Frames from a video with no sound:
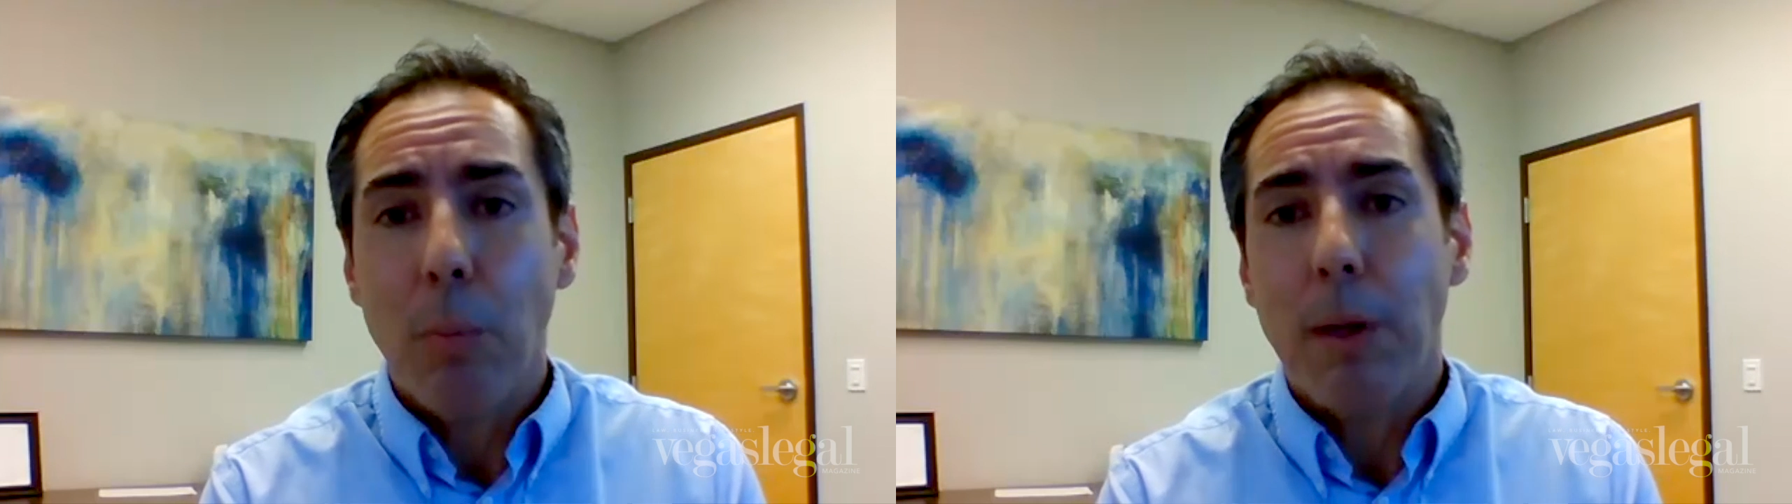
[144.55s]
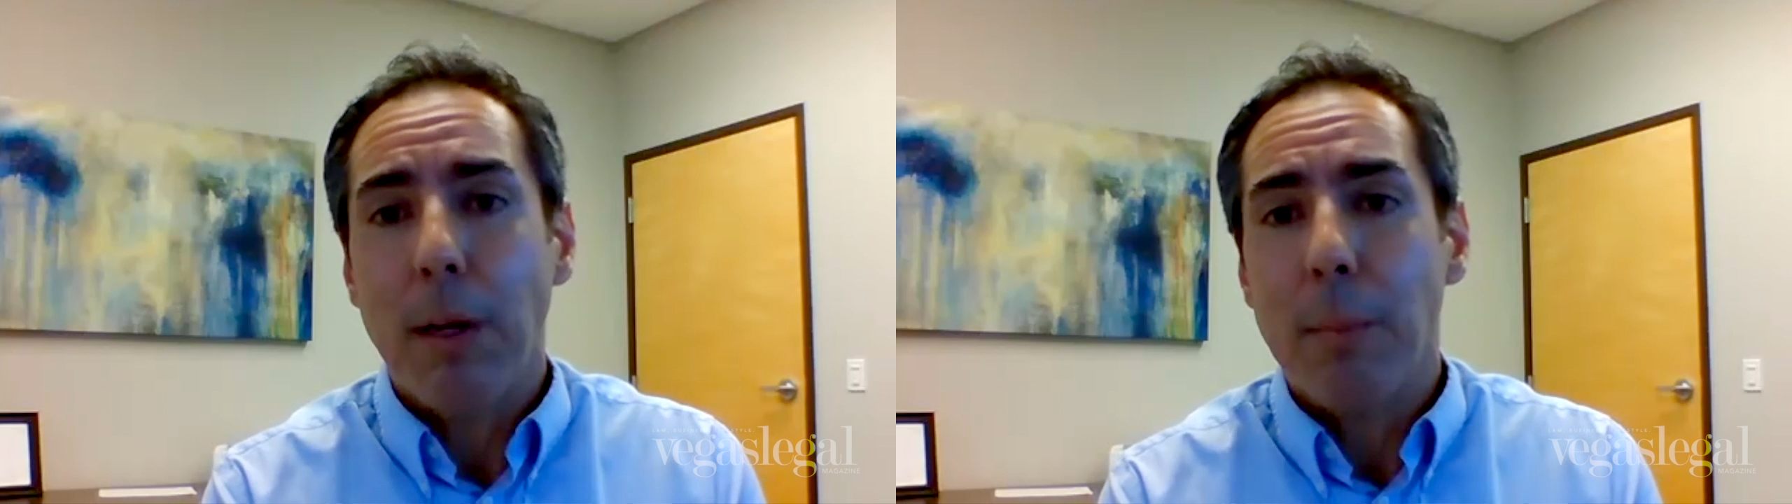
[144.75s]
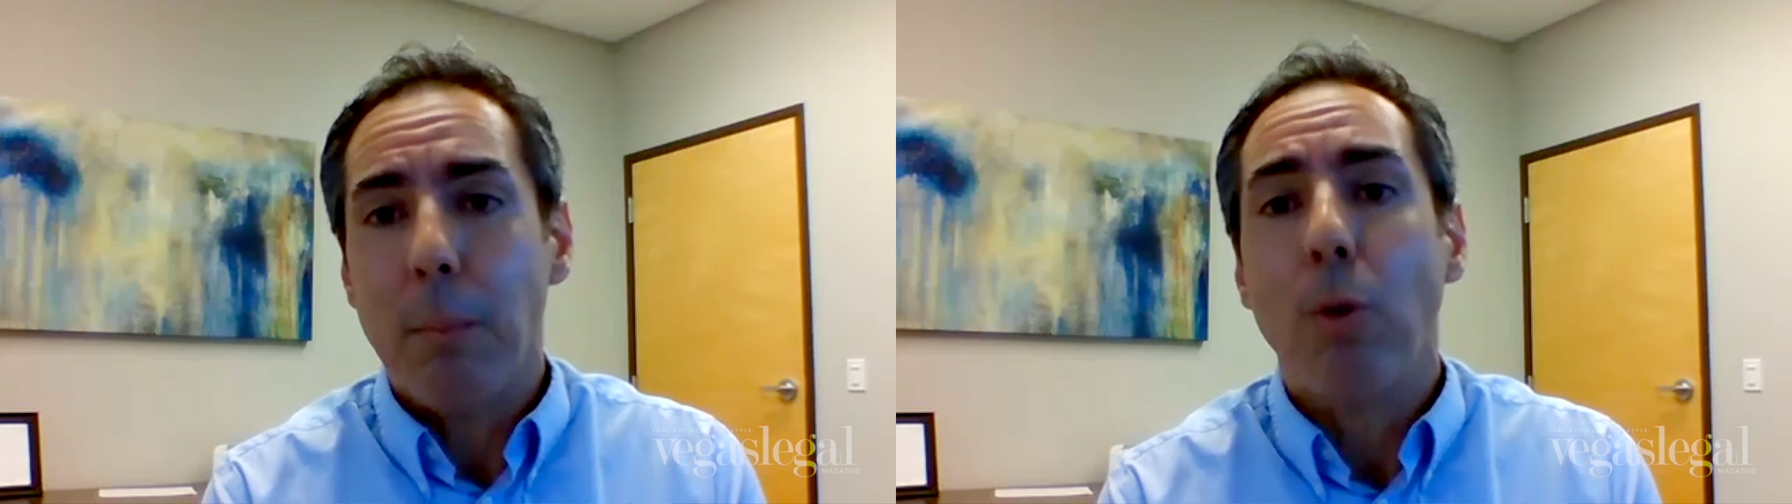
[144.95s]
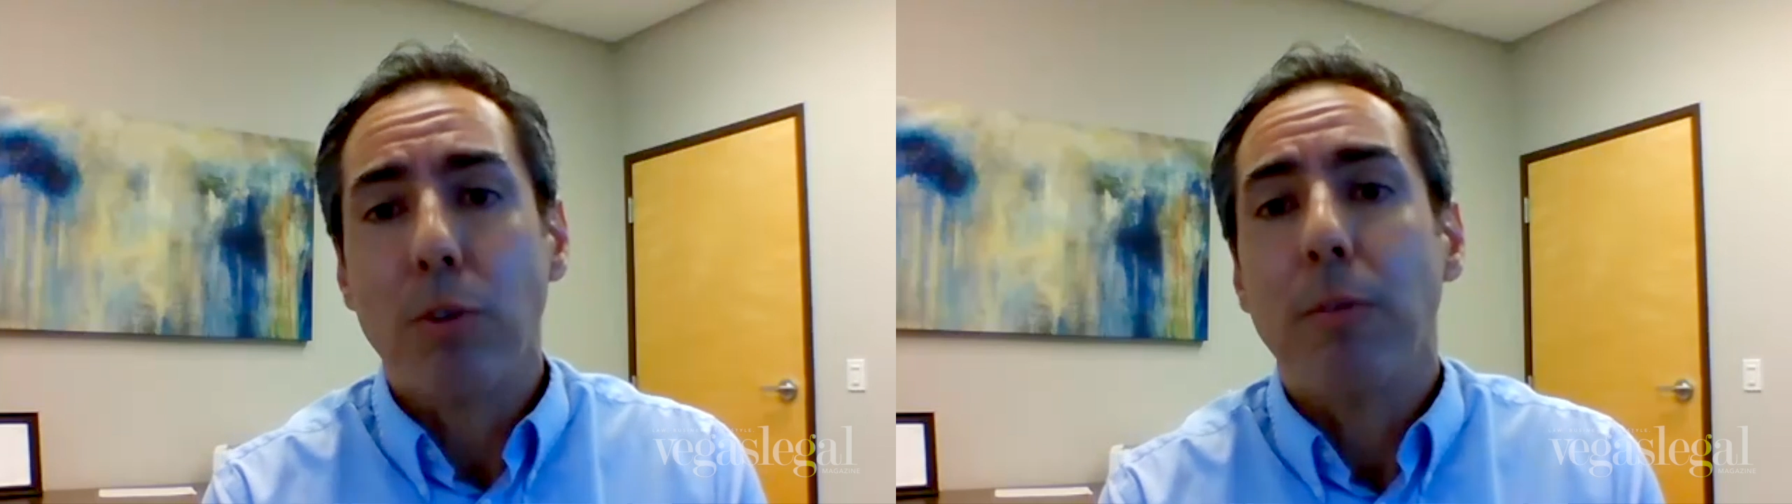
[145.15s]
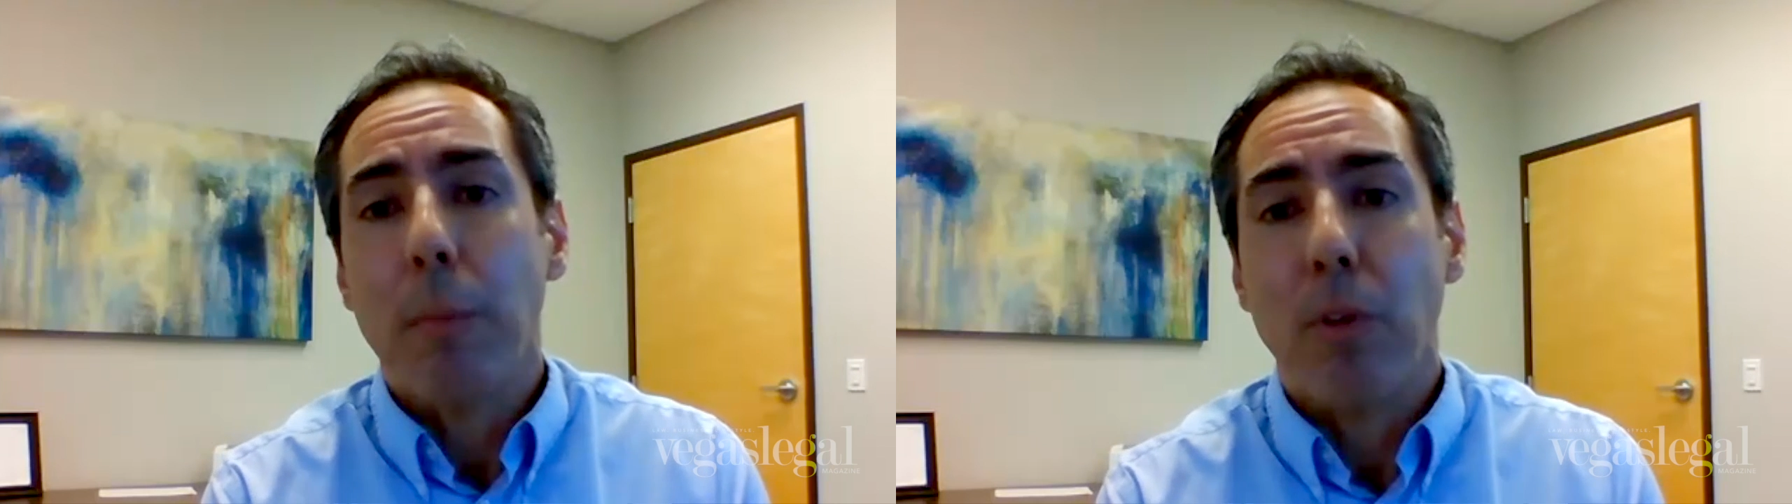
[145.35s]
but
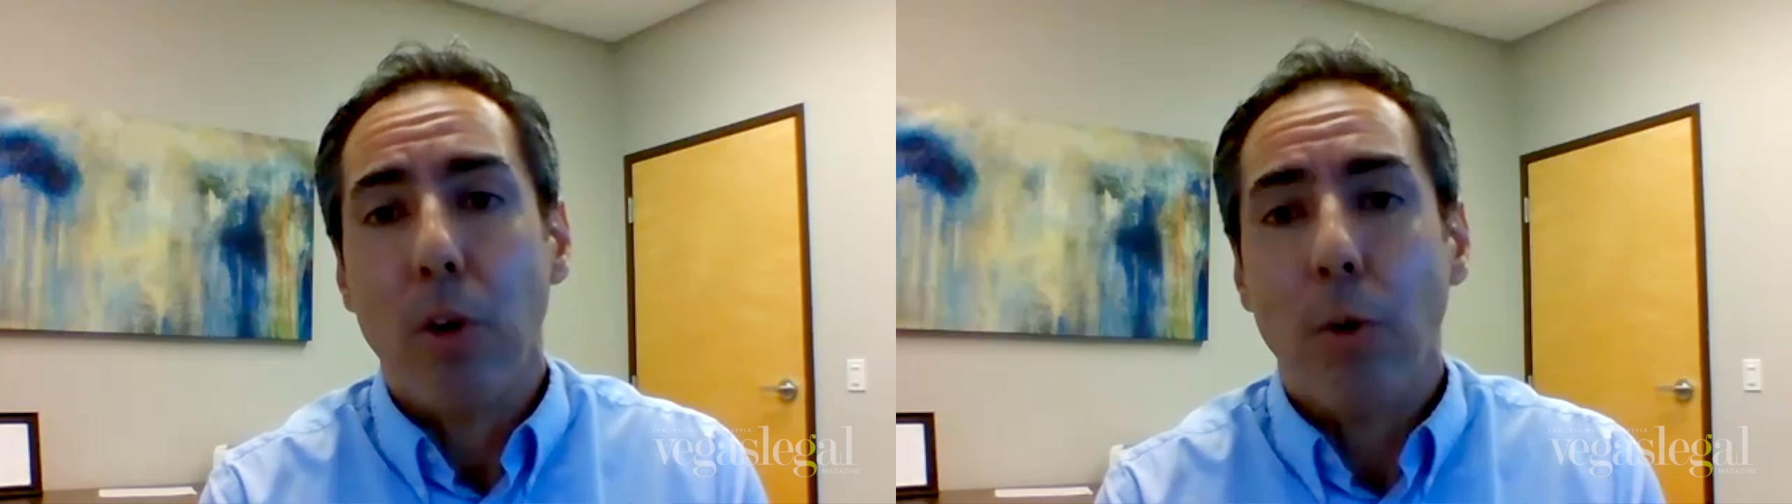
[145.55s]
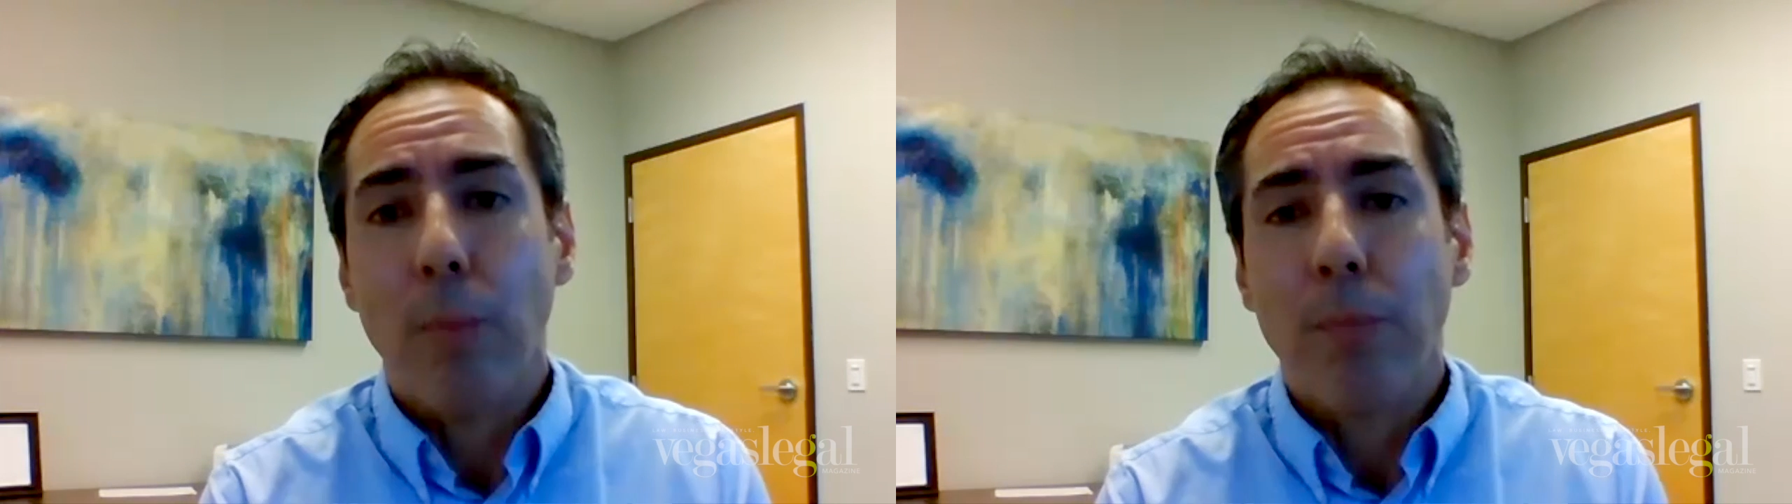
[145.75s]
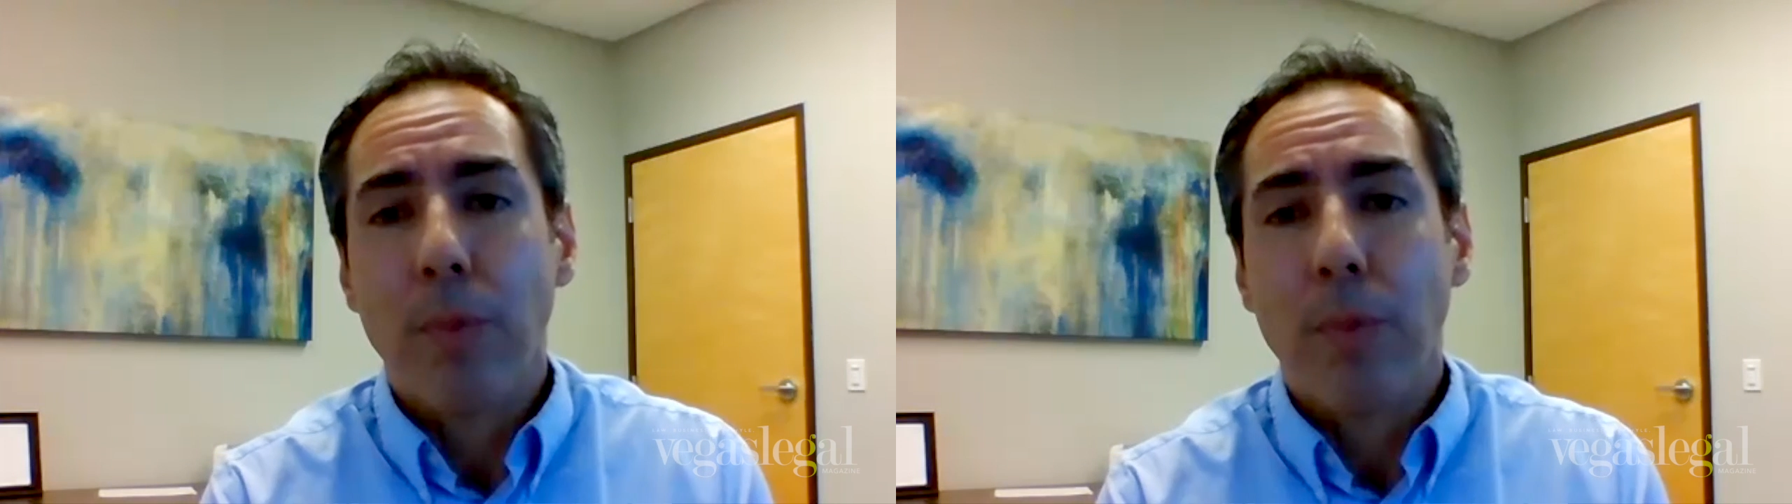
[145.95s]
most of them do.